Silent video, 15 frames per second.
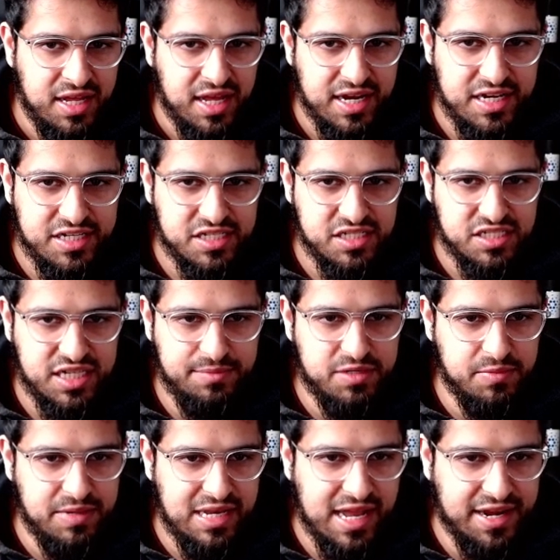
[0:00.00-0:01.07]
and it doesn't seem
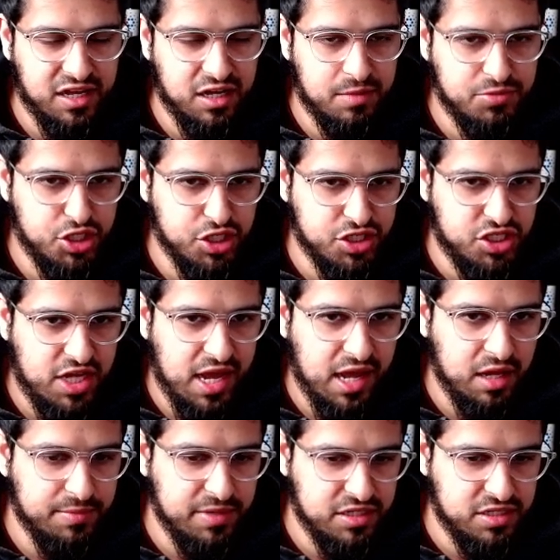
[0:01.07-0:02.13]
to be letting up just yet.
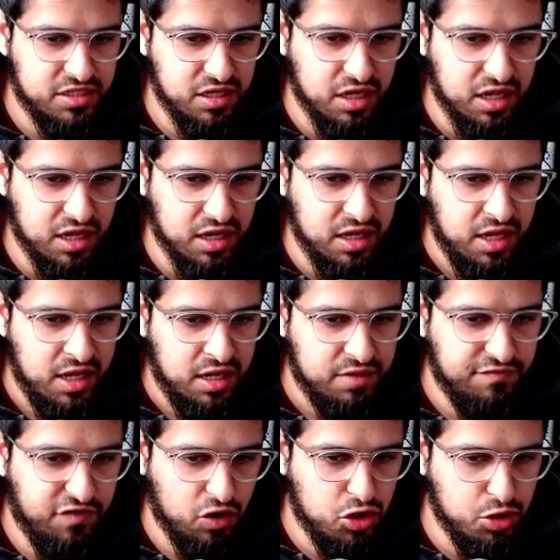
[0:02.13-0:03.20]
I mean, uh,
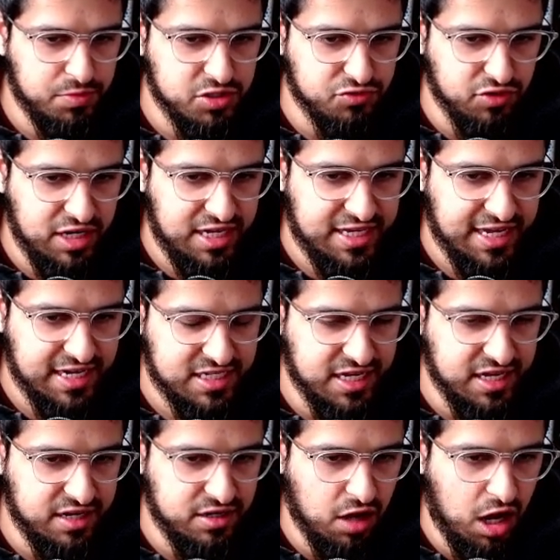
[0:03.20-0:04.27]
volume is really kicked
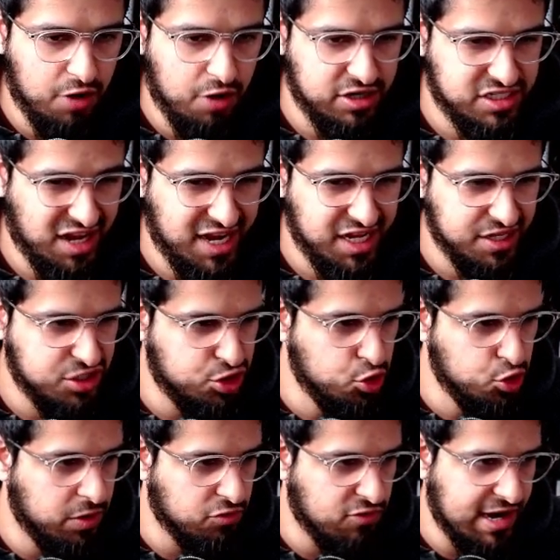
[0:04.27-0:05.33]
in. RSI is
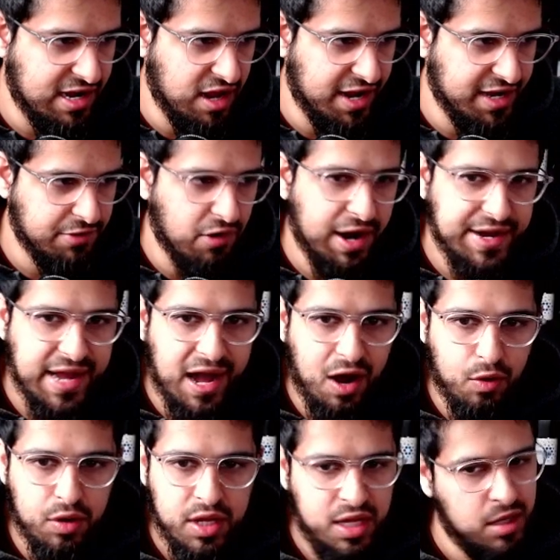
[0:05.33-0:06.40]
super redlining right
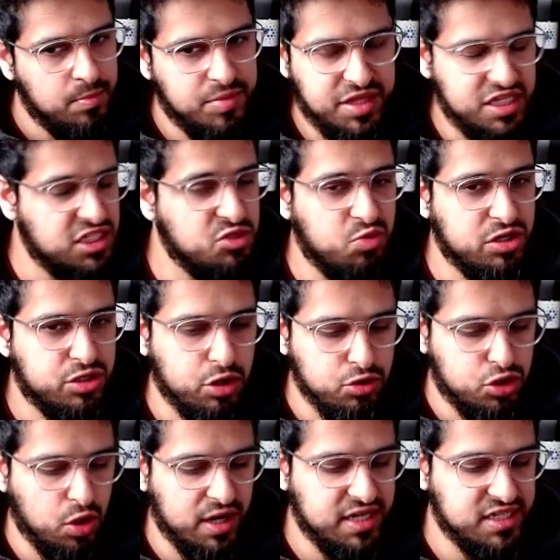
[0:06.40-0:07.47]
now, but this is what
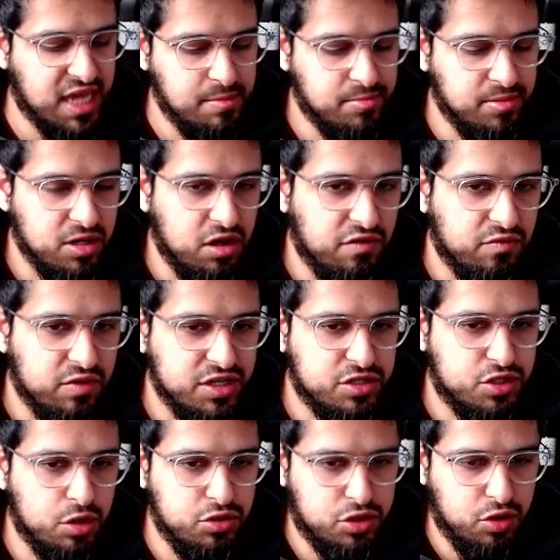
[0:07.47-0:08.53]
Dogecoin is capable of. When
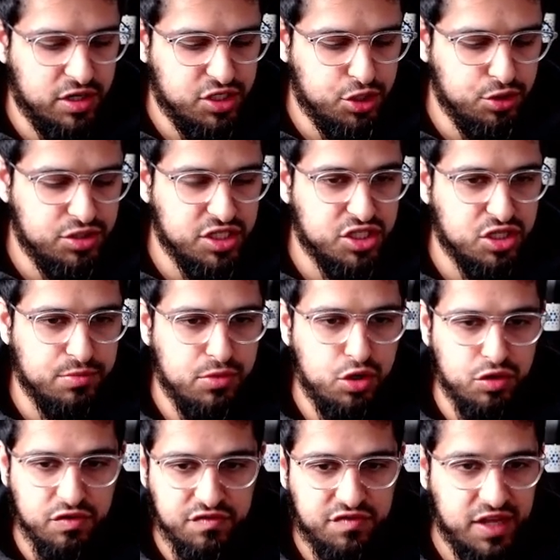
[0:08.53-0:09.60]
Dogecoin chooses to
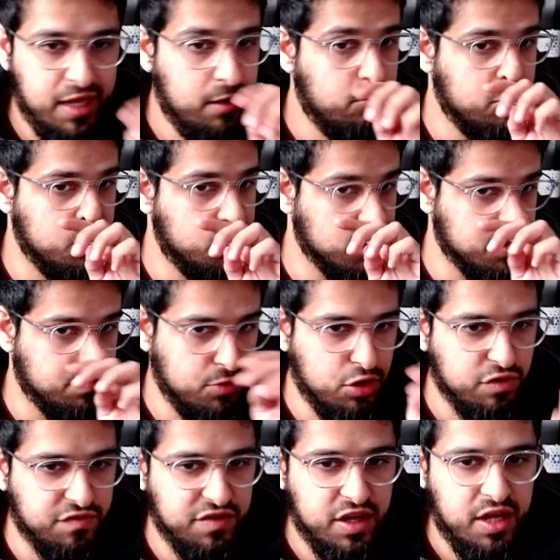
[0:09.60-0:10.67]
move, it would just move.